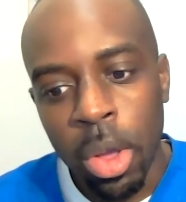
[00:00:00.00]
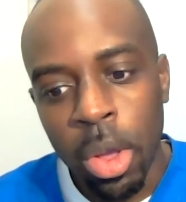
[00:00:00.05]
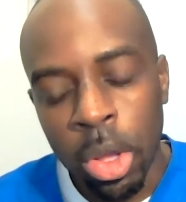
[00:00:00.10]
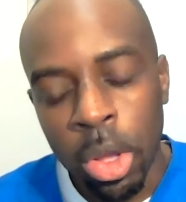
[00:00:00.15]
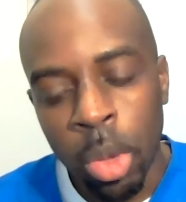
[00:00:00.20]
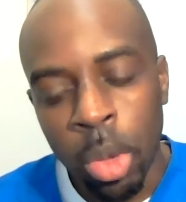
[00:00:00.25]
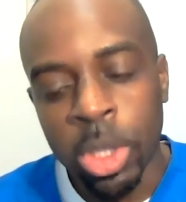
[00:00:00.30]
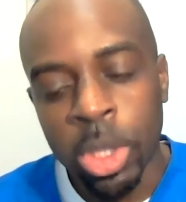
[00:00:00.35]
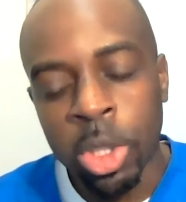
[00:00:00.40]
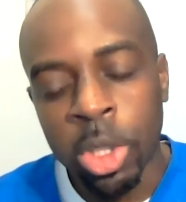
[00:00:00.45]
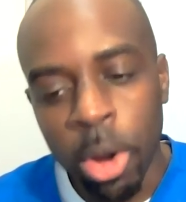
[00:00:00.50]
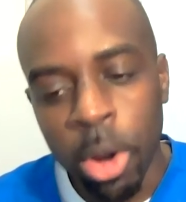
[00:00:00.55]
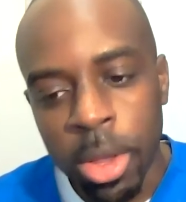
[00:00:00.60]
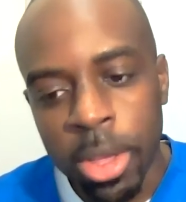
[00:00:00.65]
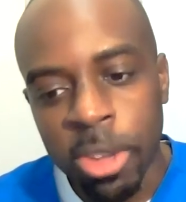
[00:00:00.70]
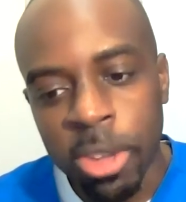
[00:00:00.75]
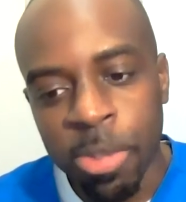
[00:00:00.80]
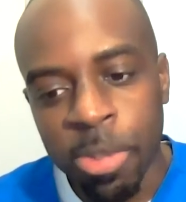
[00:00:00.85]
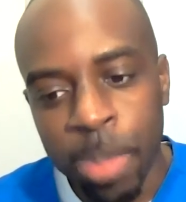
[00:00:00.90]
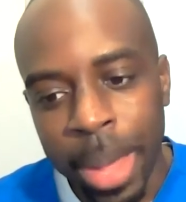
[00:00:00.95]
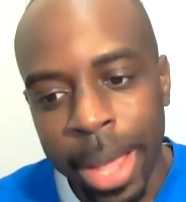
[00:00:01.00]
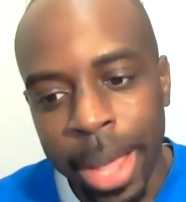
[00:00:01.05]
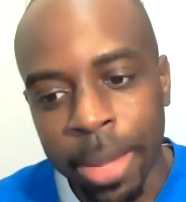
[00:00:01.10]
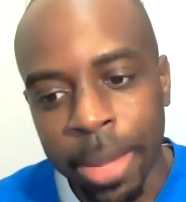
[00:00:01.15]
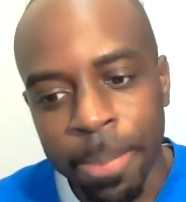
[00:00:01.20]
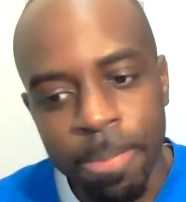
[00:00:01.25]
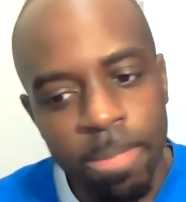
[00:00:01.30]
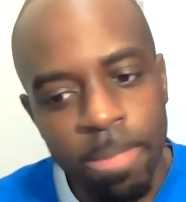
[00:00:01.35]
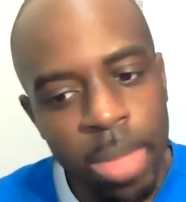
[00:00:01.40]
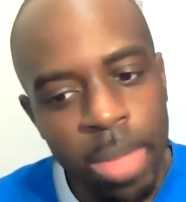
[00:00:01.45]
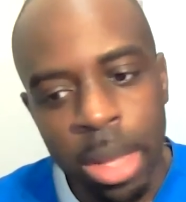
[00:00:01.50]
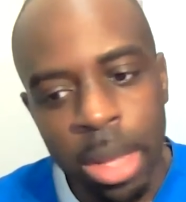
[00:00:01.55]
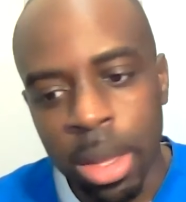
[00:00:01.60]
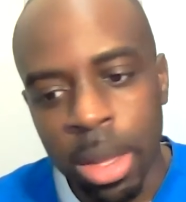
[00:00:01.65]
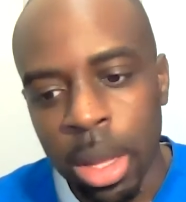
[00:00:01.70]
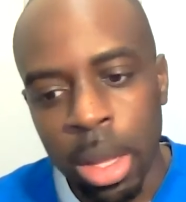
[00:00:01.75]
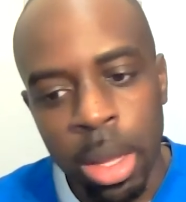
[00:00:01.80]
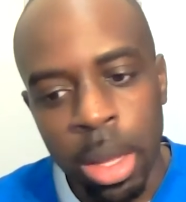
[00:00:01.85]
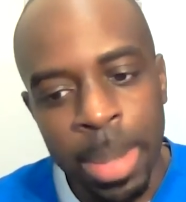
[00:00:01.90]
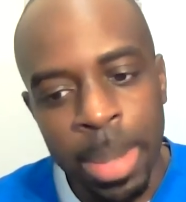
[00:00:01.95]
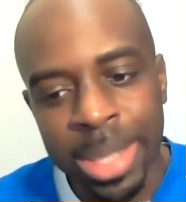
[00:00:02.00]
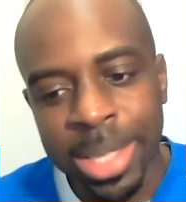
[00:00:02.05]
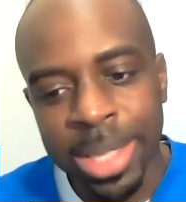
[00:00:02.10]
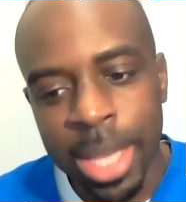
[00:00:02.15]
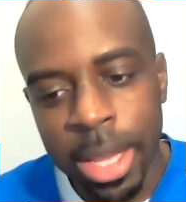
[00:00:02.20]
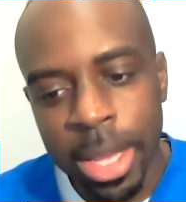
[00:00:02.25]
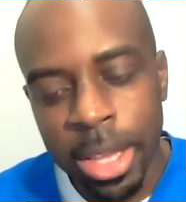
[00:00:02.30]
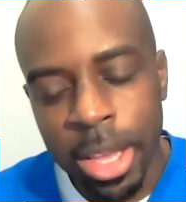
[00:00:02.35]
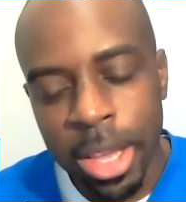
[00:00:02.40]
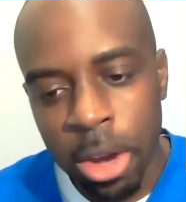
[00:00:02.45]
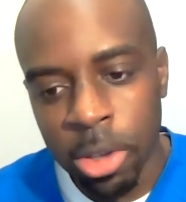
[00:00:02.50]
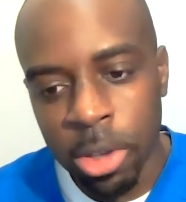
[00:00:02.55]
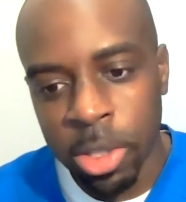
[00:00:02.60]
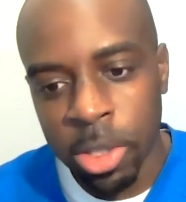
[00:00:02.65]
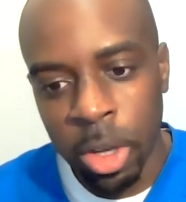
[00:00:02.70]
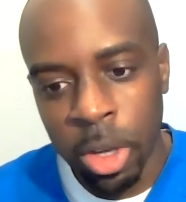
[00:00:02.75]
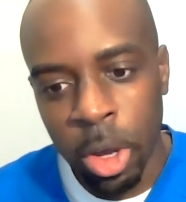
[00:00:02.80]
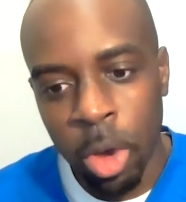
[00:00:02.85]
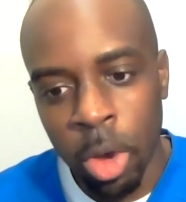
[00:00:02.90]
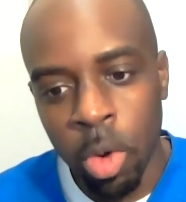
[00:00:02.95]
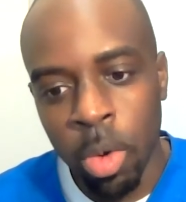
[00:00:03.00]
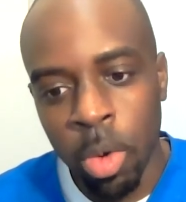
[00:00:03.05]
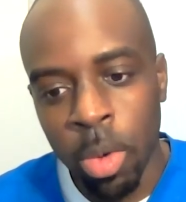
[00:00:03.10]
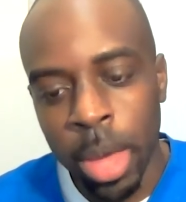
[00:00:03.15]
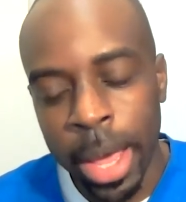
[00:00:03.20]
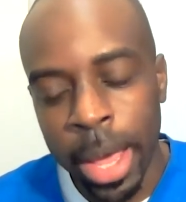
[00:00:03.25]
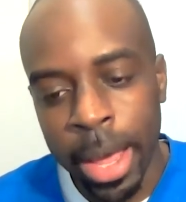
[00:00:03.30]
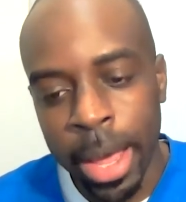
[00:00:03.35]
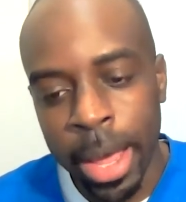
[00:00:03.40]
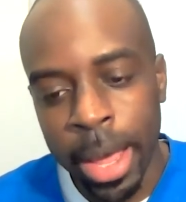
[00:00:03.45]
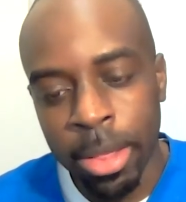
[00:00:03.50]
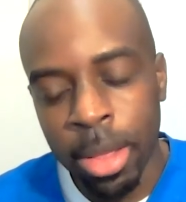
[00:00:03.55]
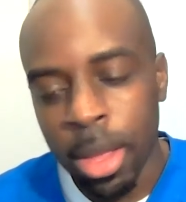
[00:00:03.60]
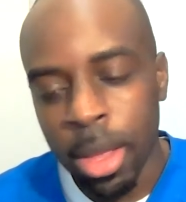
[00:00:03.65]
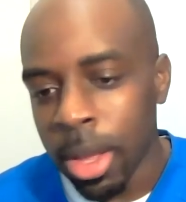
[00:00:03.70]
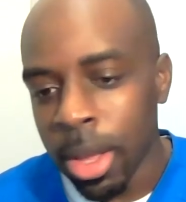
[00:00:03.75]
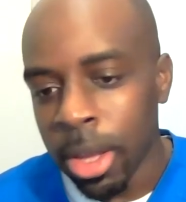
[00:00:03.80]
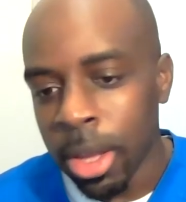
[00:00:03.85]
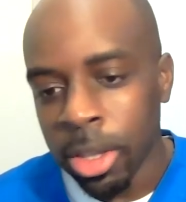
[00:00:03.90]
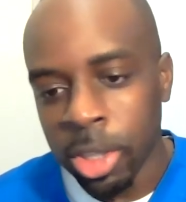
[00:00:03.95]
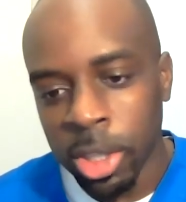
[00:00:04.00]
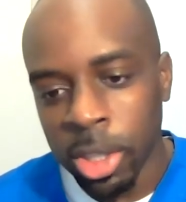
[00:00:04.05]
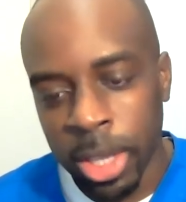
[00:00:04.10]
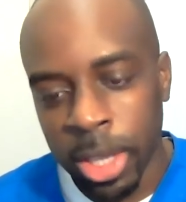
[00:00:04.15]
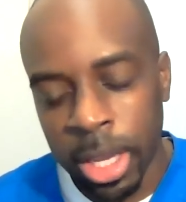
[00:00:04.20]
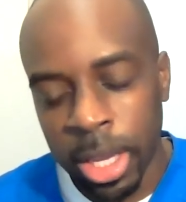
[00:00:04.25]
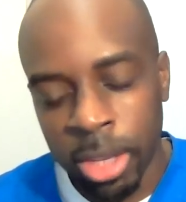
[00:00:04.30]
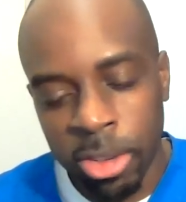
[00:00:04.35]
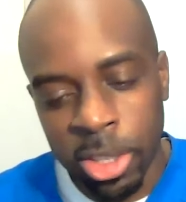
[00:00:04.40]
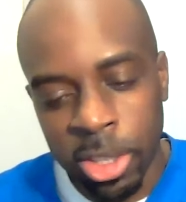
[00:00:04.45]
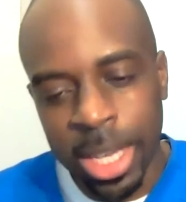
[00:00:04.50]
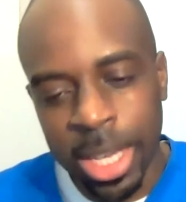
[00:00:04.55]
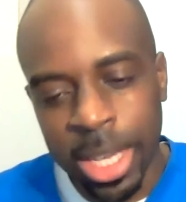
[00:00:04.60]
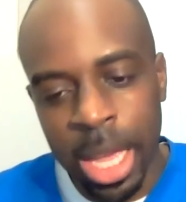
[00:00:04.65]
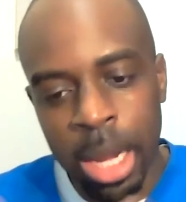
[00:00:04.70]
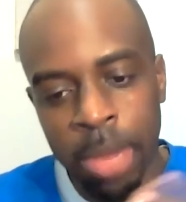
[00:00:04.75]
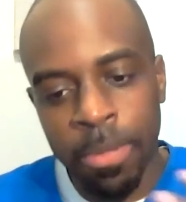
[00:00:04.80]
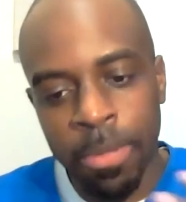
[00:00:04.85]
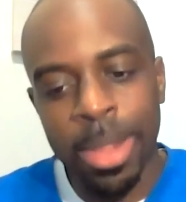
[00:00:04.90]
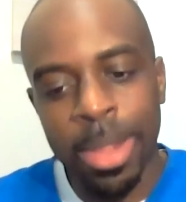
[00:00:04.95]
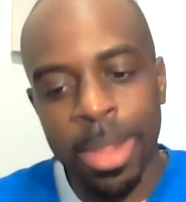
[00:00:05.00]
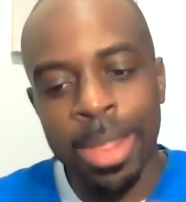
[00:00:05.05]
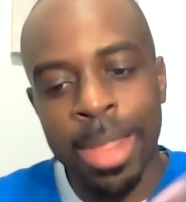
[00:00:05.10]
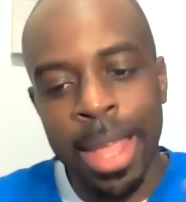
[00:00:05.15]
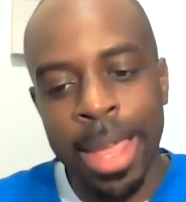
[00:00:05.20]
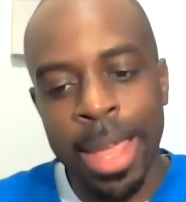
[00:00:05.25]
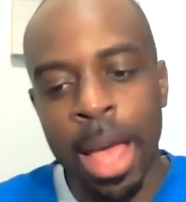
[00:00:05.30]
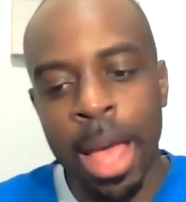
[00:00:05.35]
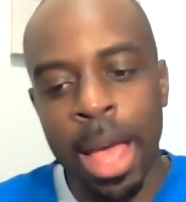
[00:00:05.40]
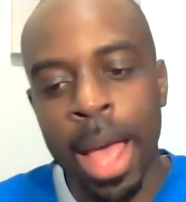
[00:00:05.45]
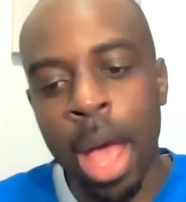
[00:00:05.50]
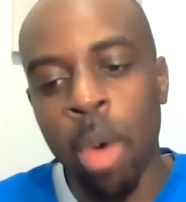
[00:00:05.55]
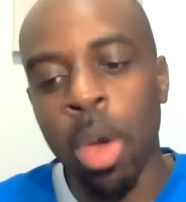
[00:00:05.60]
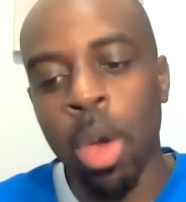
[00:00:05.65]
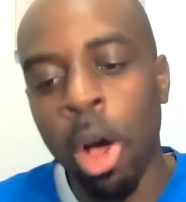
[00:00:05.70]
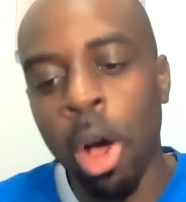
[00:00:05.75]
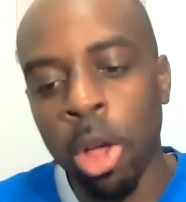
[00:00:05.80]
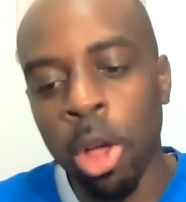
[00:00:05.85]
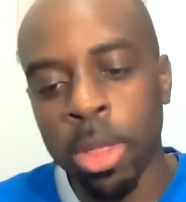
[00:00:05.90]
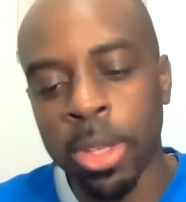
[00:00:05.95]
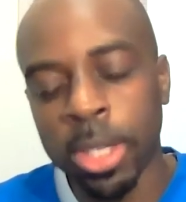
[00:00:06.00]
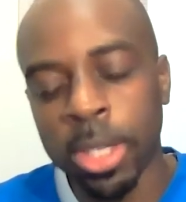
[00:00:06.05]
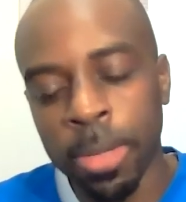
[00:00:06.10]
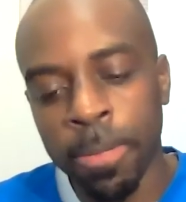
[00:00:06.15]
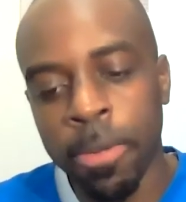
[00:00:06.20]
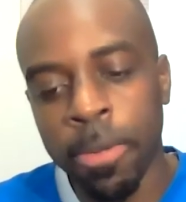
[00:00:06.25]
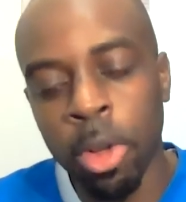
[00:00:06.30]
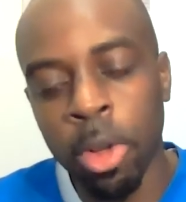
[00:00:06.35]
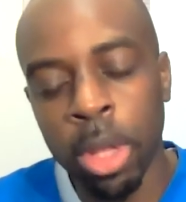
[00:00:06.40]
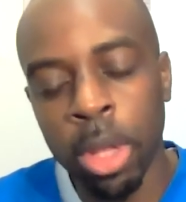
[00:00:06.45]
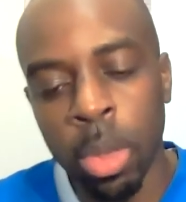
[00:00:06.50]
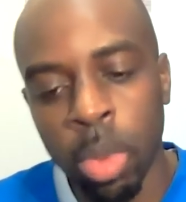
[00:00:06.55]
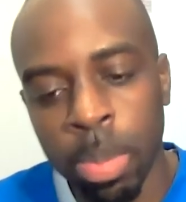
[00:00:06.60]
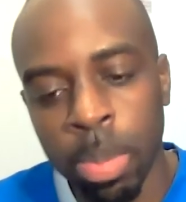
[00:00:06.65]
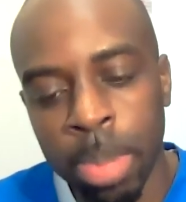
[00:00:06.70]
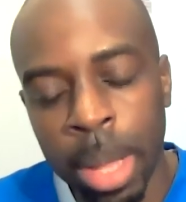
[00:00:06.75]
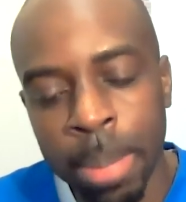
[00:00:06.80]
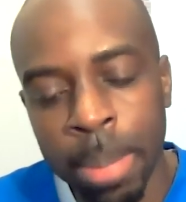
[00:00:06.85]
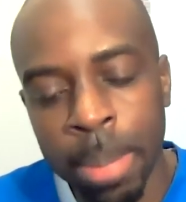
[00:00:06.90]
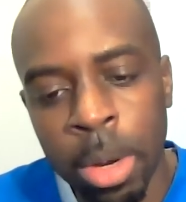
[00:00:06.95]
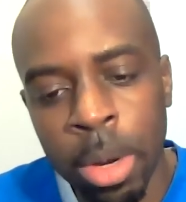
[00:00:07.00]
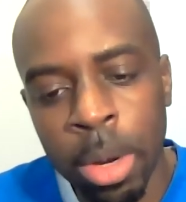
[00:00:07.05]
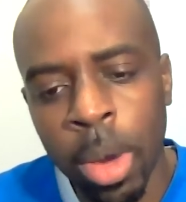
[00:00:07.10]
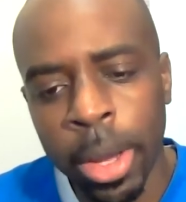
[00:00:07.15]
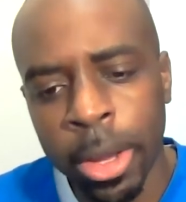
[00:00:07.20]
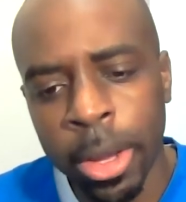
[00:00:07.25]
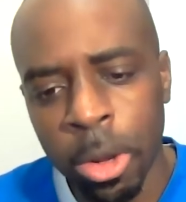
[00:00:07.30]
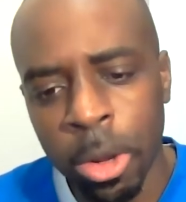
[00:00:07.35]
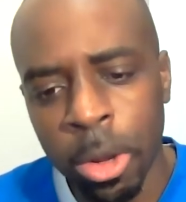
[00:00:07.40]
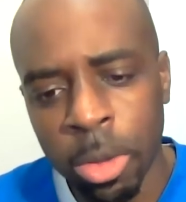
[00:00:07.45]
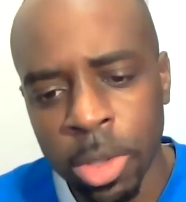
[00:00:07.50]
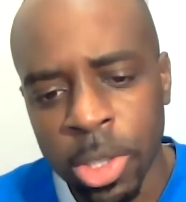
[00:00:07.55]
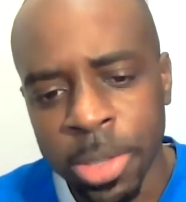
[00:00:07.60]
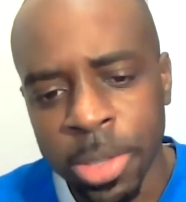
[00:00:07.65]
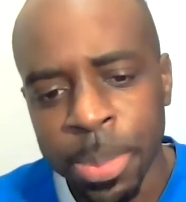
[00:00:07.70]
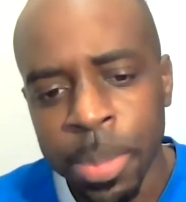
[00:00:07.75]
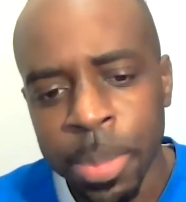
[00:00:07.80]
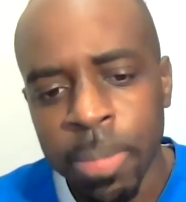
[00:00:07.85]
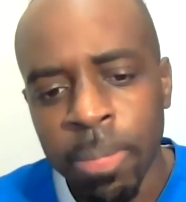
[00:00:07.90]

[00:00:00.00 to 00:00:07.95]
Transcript: we started this back about 10 years ago, and just to kind of lay out how all this unfolded with Black men and white coats